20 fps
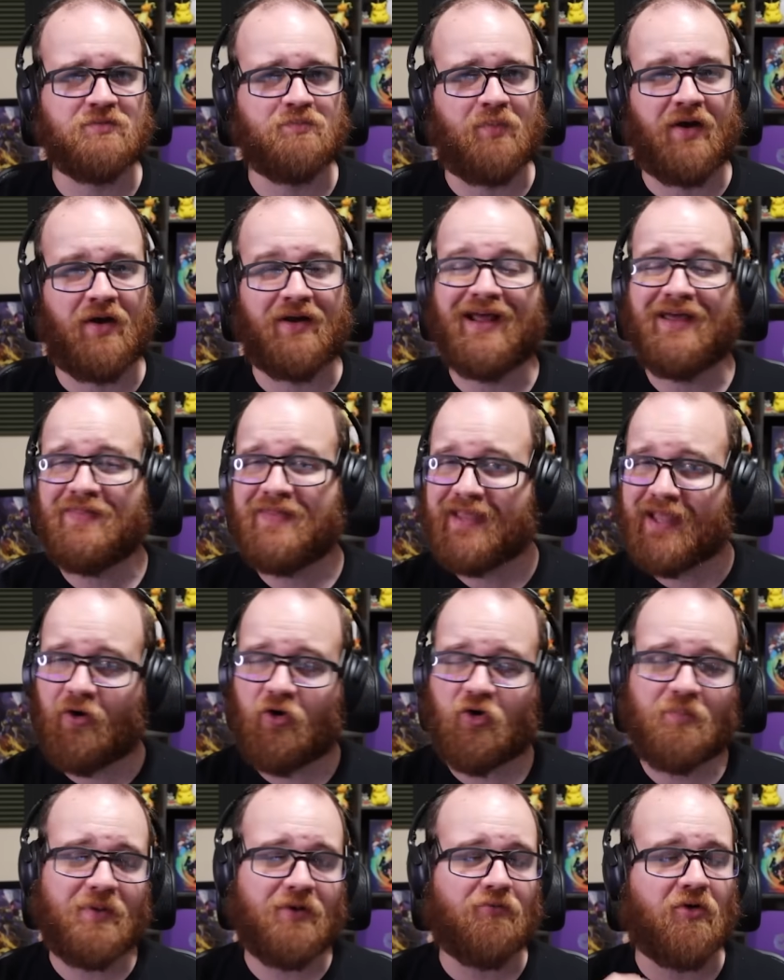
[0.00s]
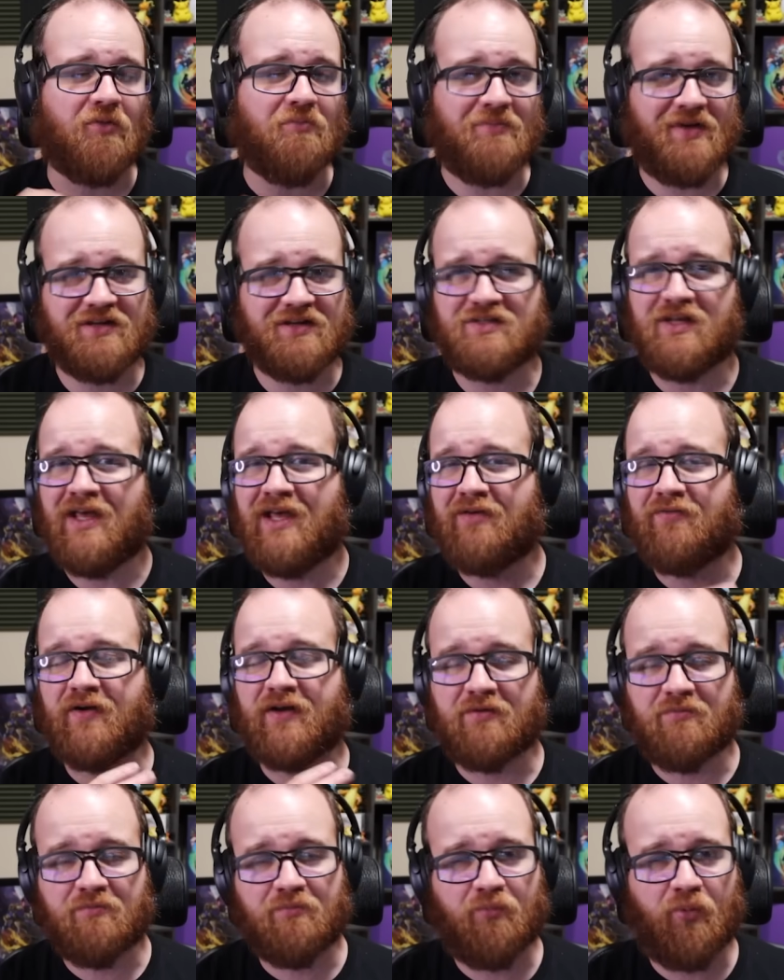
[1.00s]
but I think I would be remiss if I
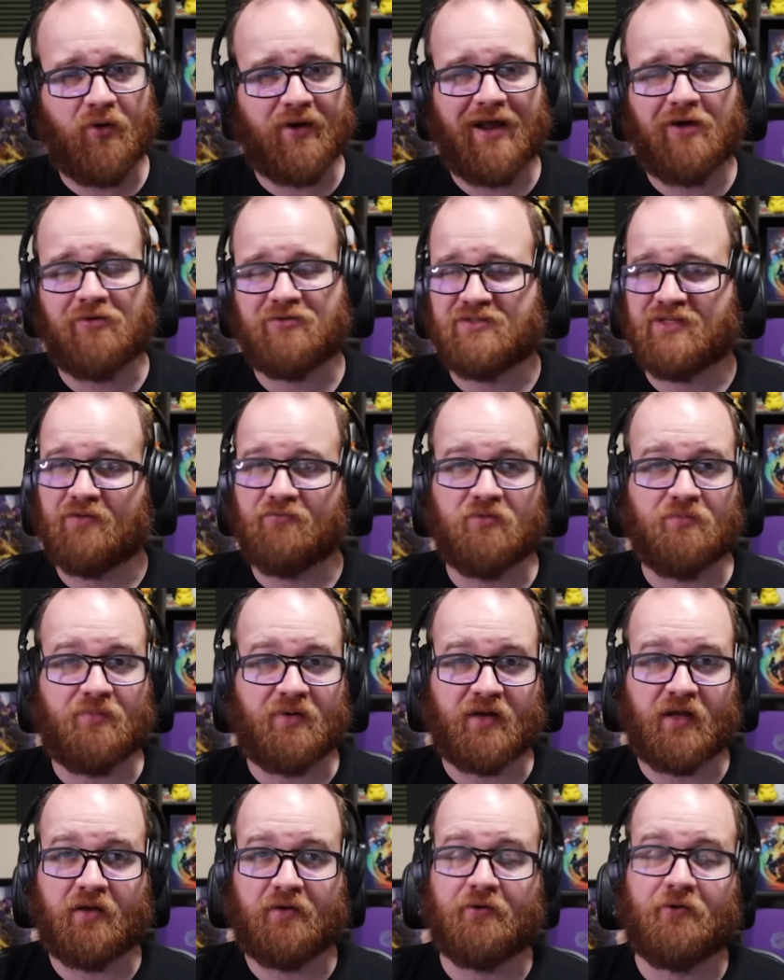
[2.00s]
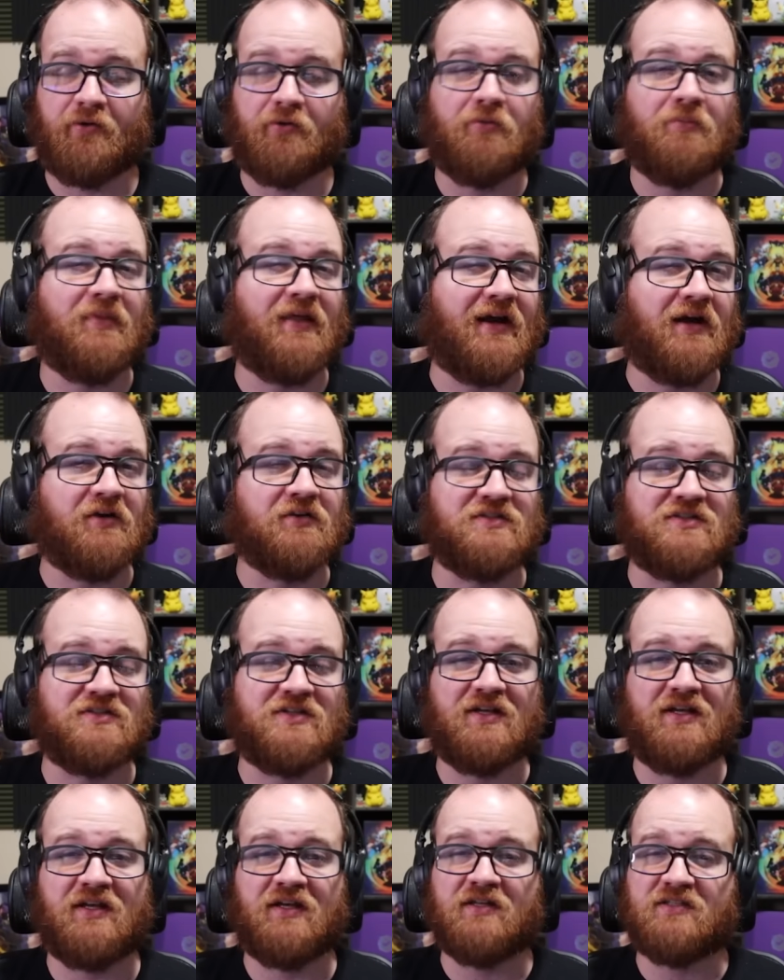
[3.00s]
didn't point out to everybody at home that
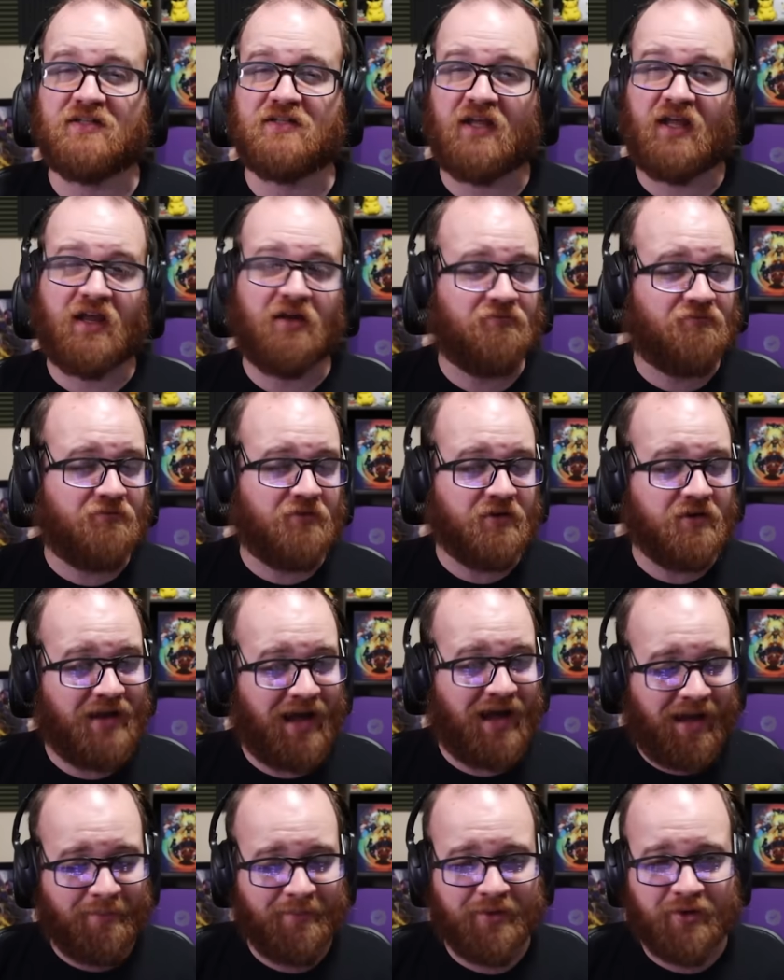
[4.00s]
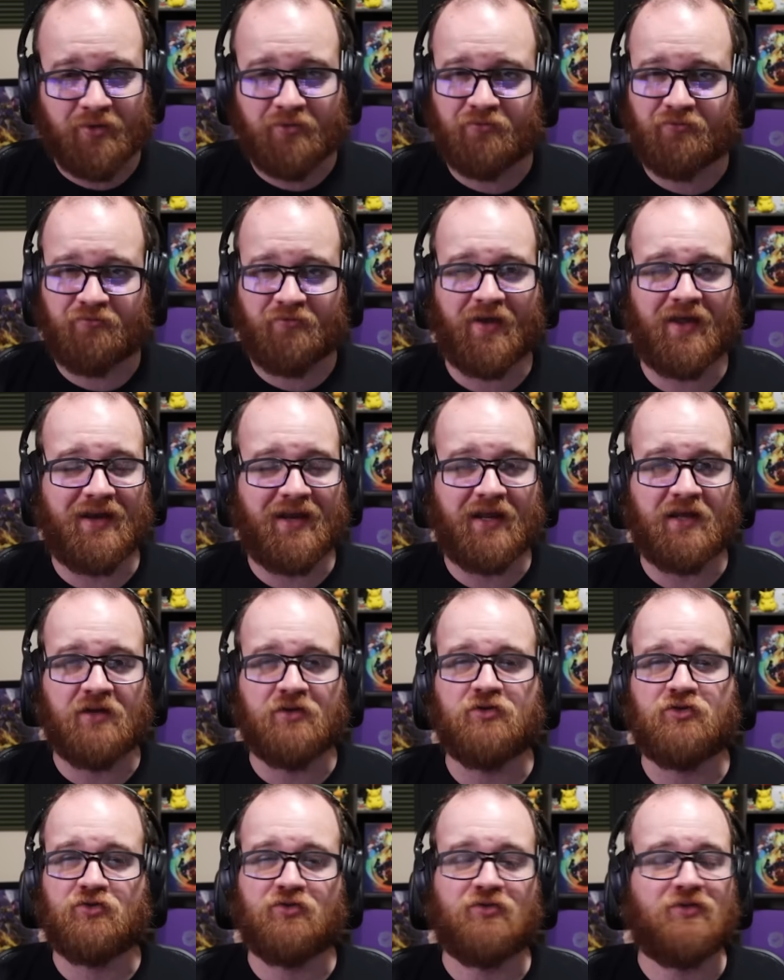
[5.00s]
Elsa is a phenomenal fit
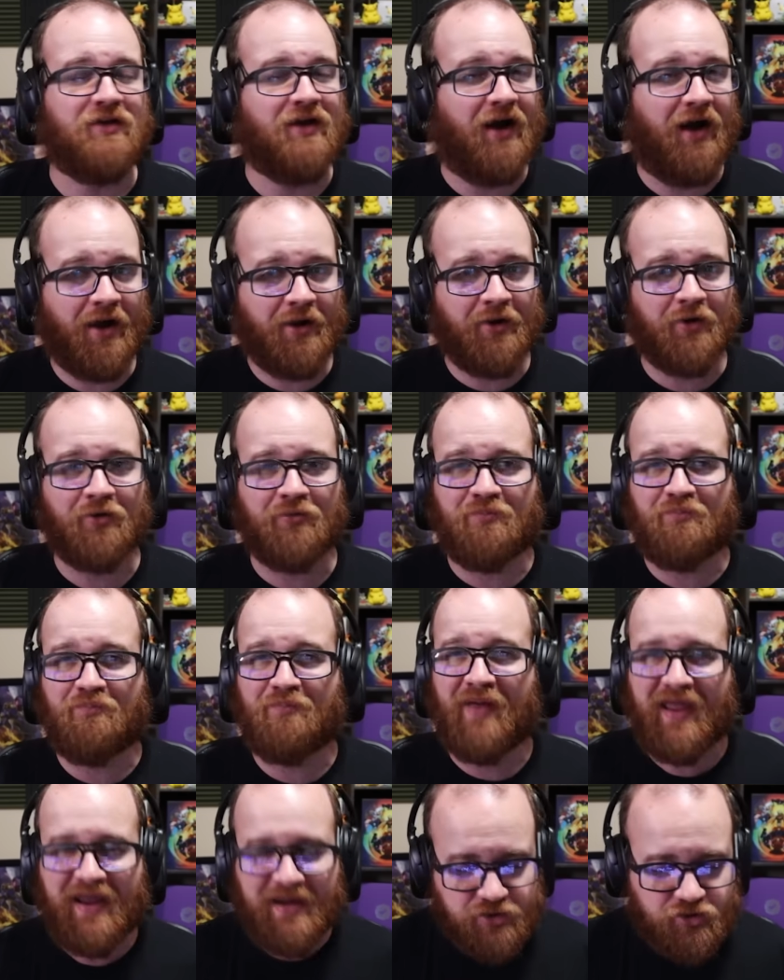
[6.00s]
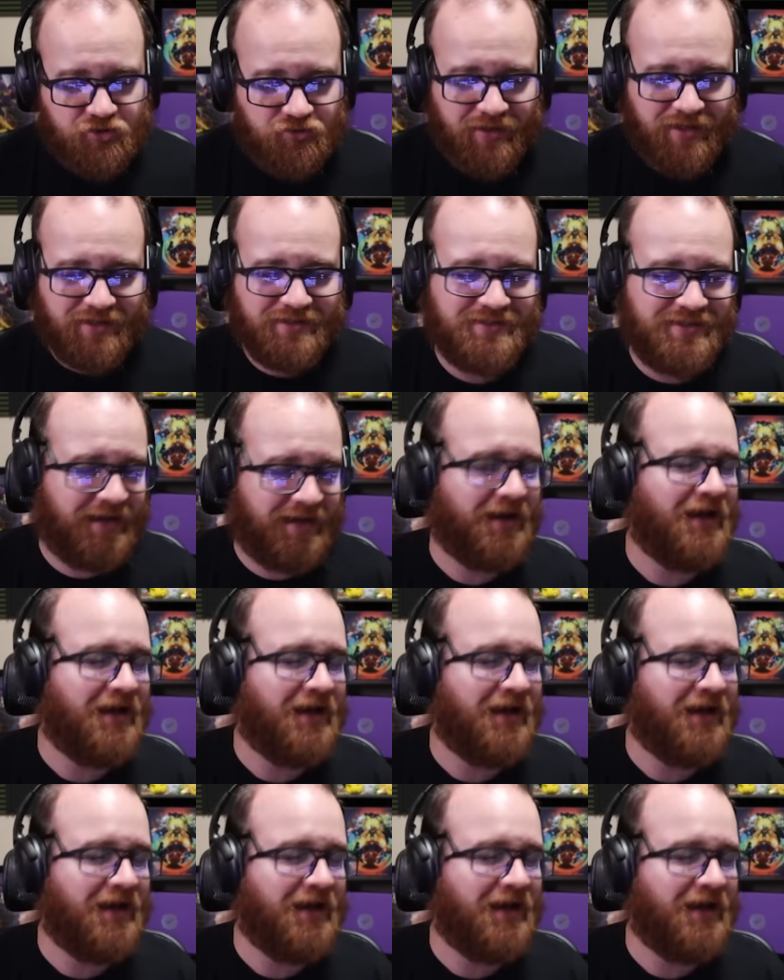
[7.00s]
into the Iron Patriot deck